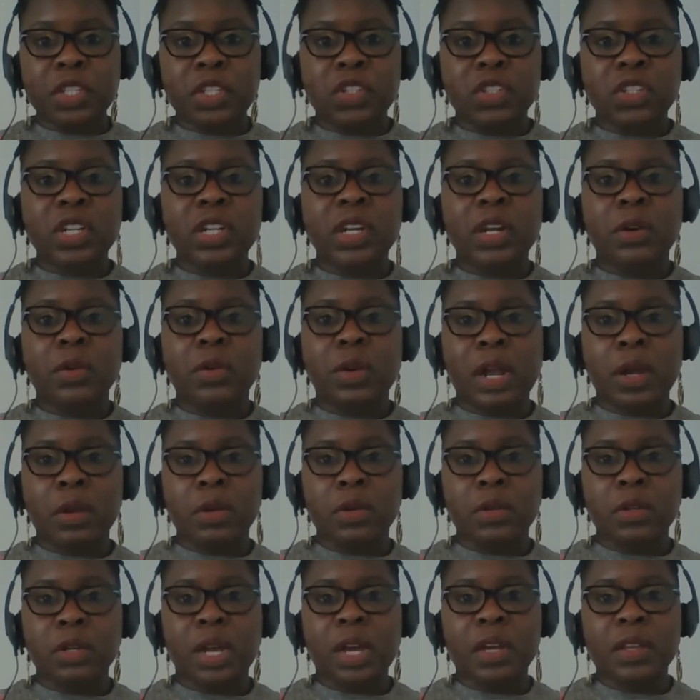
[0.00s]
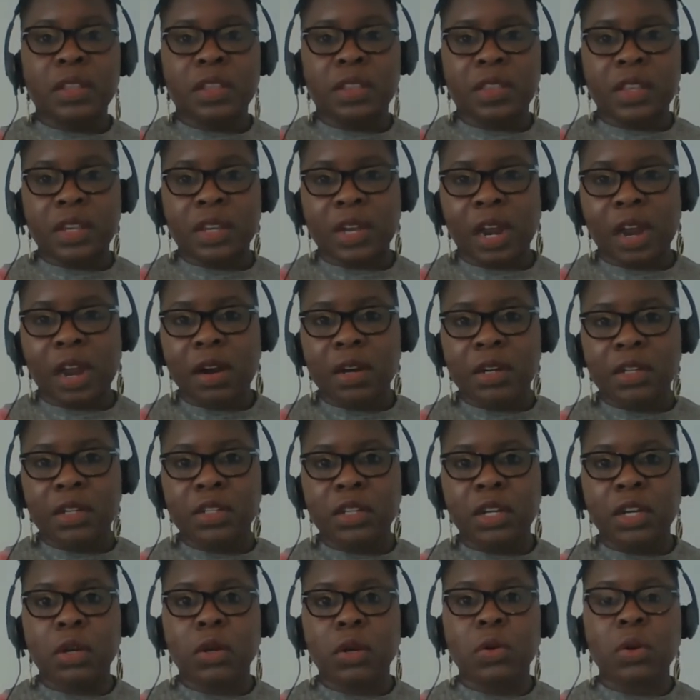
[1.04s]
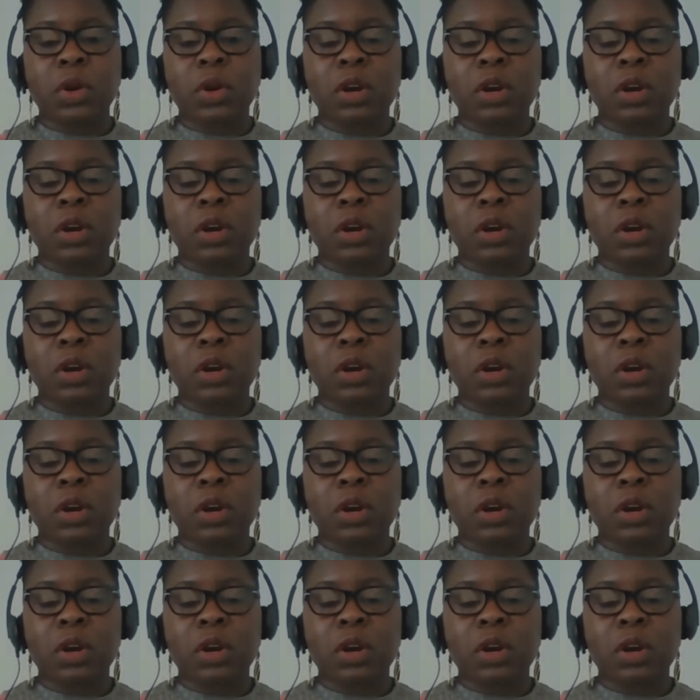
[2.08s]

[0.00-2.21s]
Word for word: still around either the character